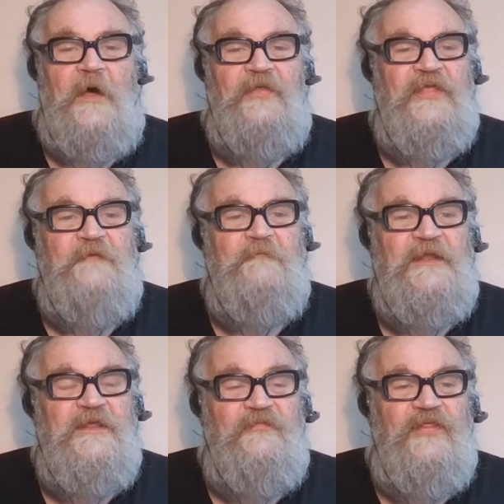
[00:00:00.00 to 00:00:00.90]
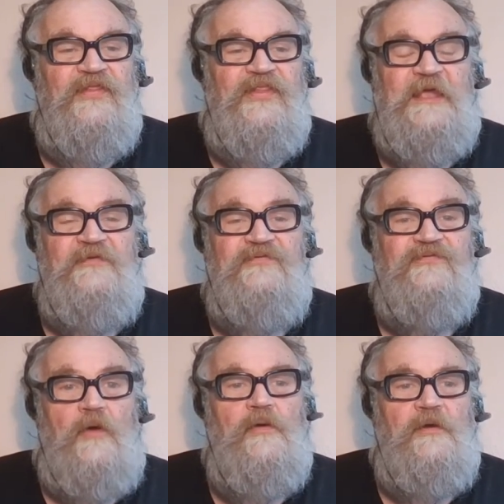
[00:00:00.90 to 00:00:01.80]
think many of the things
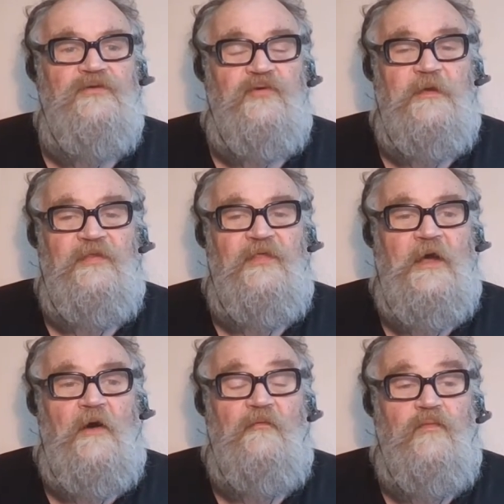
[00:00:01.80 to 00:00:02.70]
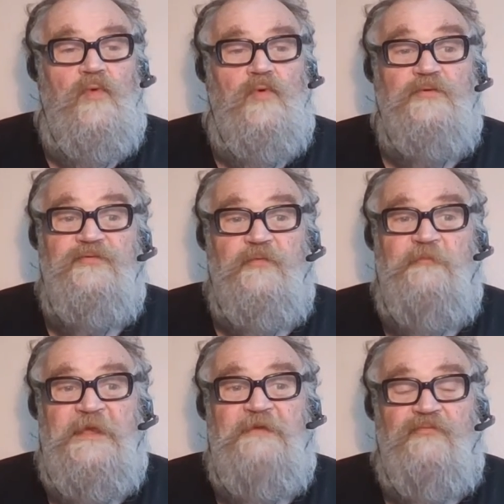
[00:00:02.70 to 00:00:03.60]
stolen during the Gulf War should
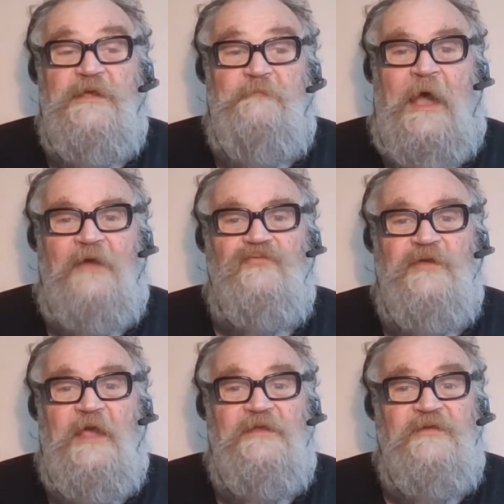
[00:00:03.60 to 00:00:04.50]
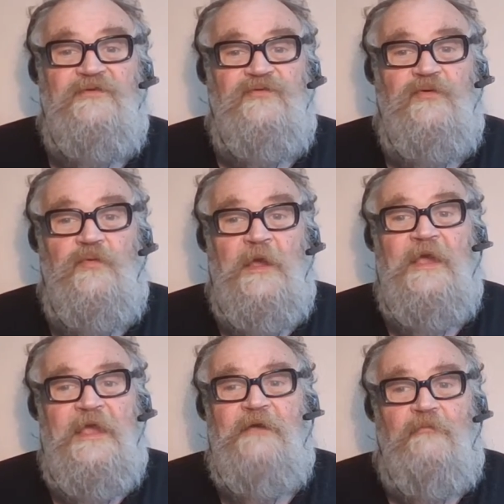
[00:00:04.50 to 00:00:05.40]
be repatriated to
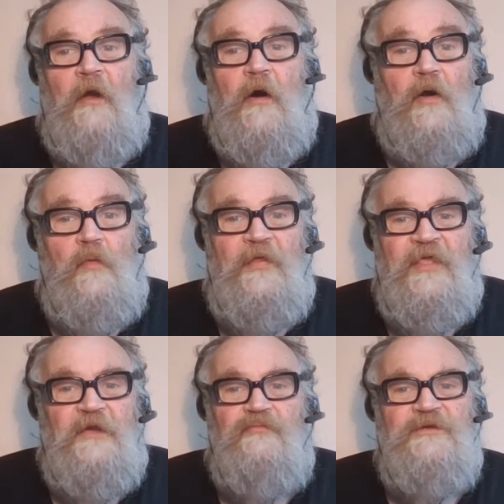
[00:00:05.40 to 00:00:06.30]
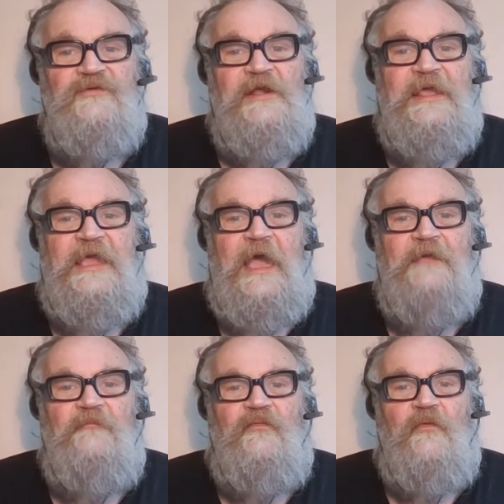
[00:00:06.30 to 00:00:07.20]
Iraq, where they originally
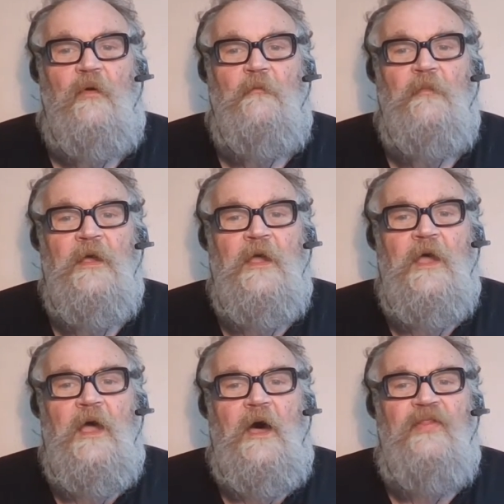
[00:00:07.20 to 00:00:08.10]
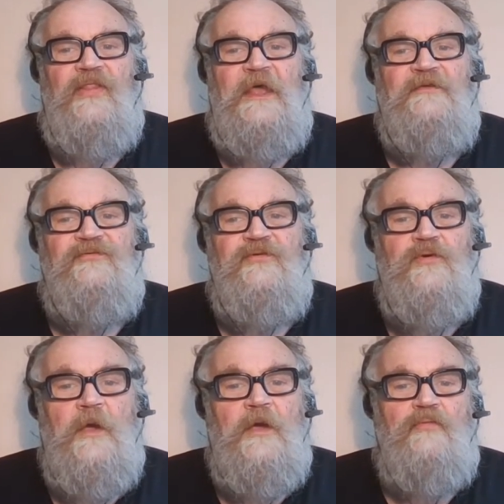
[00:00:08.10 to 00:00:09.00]
came from. And then
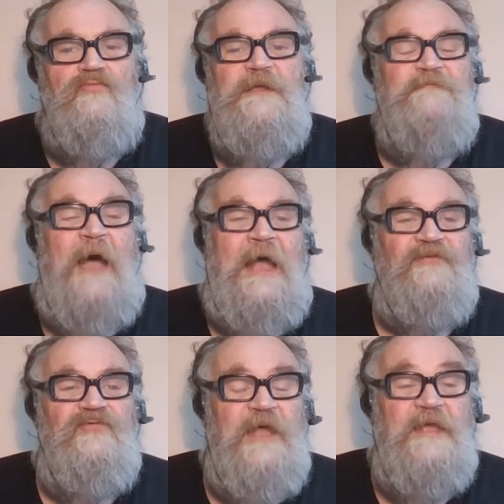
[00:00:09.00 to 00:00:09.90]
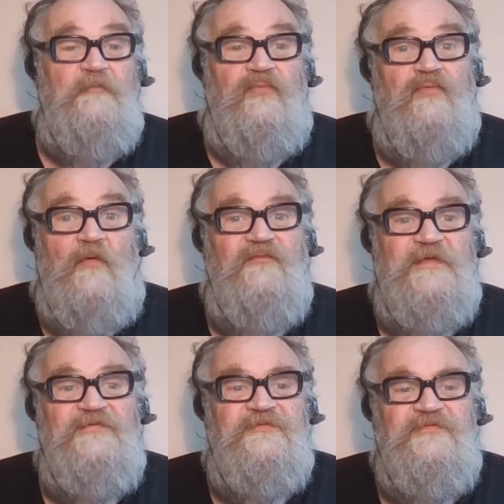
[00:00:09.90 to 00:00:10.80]
to repatriate
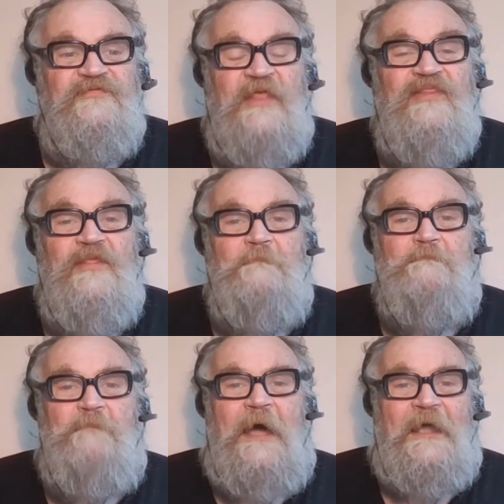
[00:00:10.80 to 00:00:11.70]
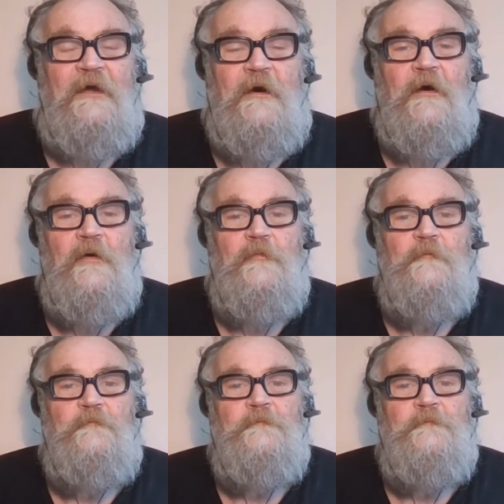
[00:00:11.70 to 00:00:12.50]
profits, to send them back home.